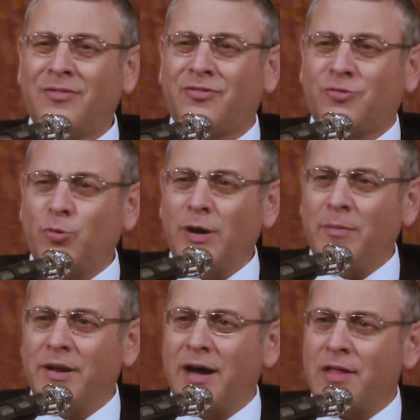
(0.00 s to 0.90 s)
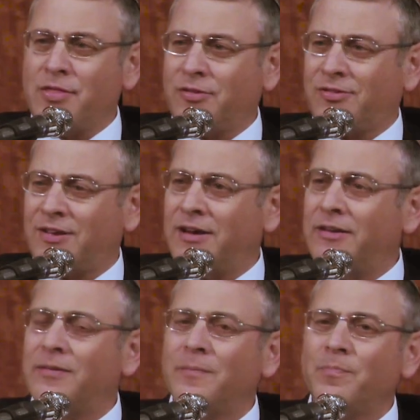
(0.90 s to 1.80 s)
extremely other
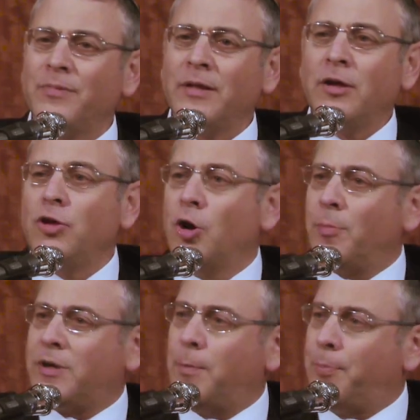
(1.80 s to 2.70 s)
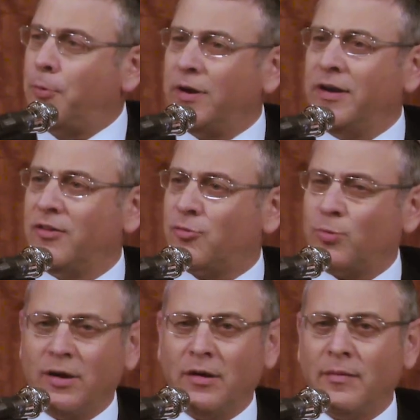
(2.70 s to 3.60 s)
side, Yom Kippur in
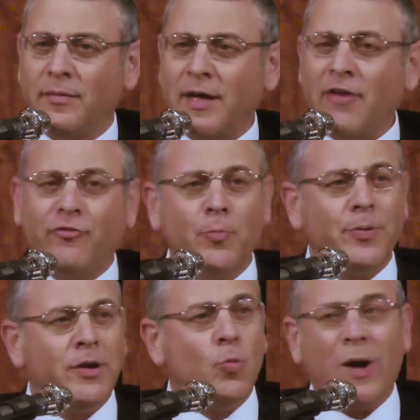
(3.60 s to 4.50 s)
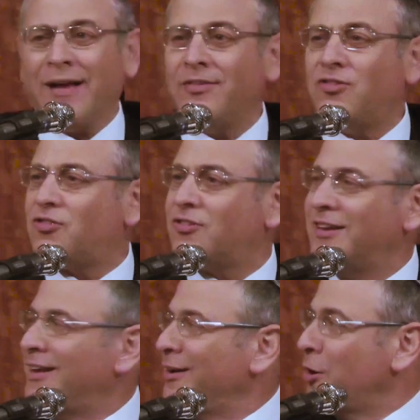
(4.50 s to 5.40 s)
Israel. Have you been once
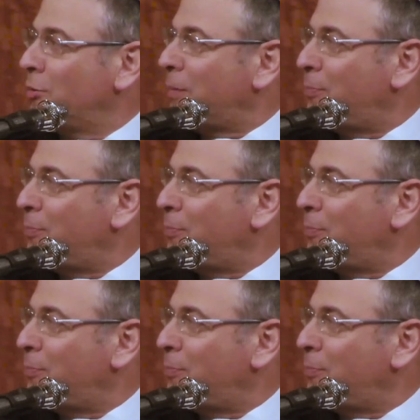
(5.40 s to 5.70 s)
Yom